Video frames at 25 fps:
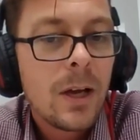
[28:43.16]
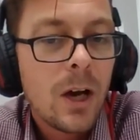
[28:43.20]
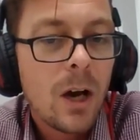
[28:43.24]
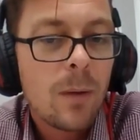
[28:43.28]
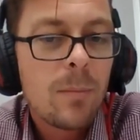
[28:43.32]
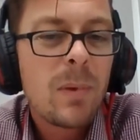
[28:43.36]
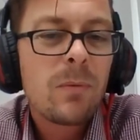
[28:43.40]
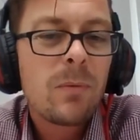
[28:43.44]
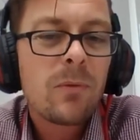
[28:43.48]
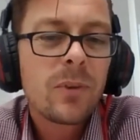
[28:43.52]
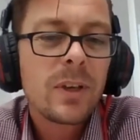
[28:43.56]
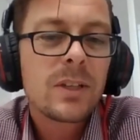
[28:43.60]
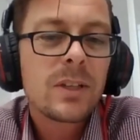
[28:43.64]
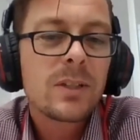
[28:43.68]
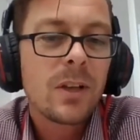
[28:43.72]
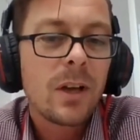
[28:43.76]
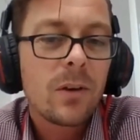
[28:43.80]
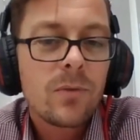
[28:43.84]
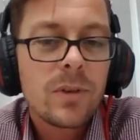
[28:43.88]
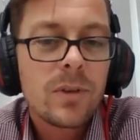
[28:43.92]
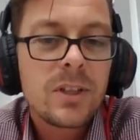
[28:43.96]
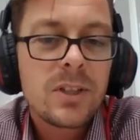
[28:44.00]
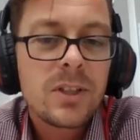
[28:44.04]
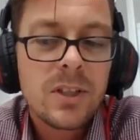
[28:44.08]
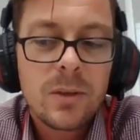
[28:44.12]
I mean, things
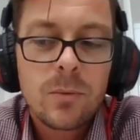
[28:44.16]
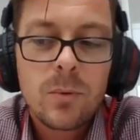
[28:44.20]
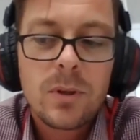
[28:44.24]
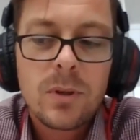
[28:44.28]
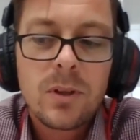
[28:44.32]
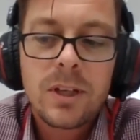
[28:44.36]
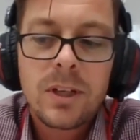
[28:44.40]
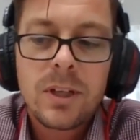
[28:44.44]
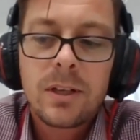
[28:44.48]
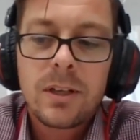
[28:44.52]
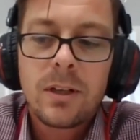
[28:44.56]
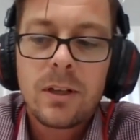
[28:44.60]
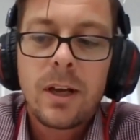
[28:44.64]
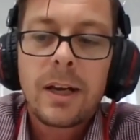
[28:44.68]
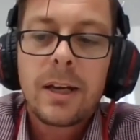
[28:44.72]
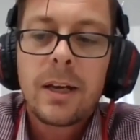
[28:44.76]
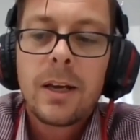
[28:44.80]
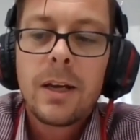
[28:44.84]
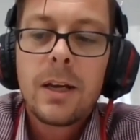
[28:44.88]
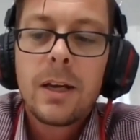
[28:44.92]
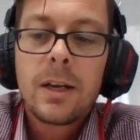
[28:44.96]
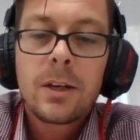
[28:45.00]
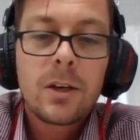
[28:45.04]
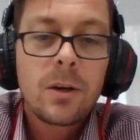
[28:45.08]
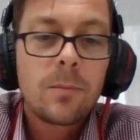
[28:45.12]
like recently we're looking at like
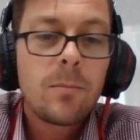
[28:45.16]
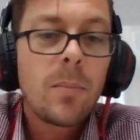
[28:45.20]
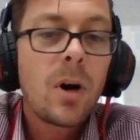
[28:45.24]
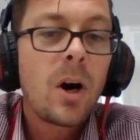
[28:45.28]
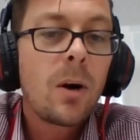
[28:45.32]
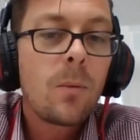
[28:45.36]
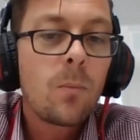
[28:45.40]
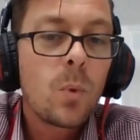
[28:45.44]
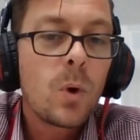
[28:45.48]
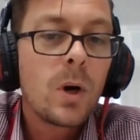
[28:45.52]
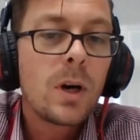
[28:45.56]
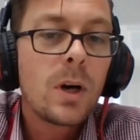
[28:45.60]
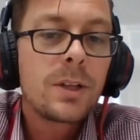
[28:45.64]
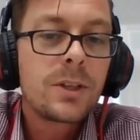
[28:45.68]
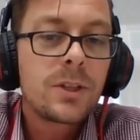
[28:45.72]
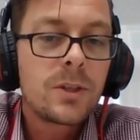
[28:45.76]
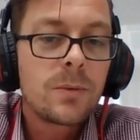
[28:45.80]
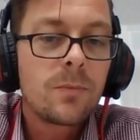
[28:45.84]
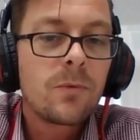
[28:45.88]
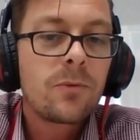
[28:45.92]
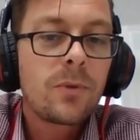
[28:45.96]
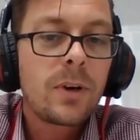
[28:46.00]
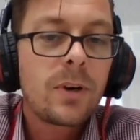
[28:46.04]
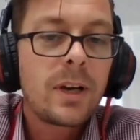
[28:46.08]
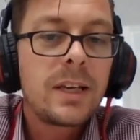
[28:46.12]
command words
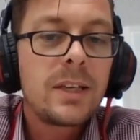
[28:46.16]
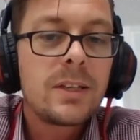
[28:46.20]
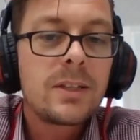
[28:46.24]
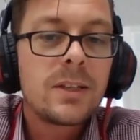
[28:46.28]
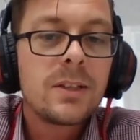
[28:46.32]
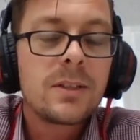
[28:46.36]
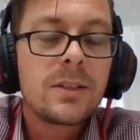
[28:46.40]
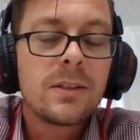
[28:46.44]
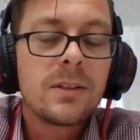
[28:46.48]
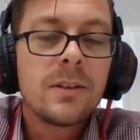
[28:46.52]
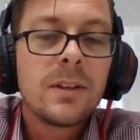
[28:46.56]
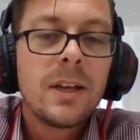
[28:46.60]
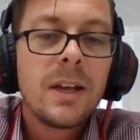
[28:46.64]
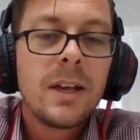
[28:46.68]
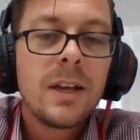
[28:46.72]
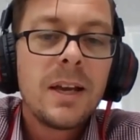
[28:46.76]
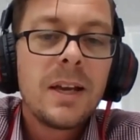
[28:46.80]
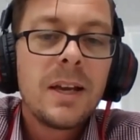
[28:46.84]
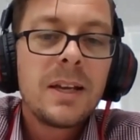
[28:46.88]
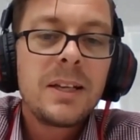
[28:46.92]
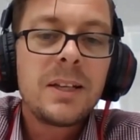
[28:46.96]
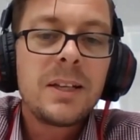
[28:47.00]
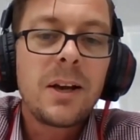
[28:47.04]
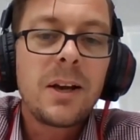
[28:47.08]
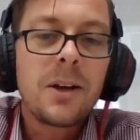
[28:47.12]
and phrases, and
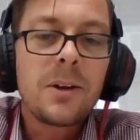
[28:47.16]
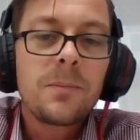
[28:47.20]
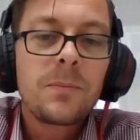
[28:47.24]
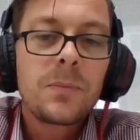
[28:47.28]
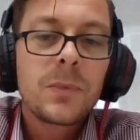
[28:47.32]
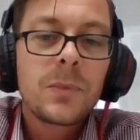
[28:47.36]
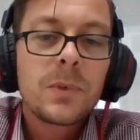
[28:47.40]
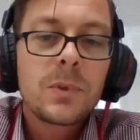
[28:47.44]
you know,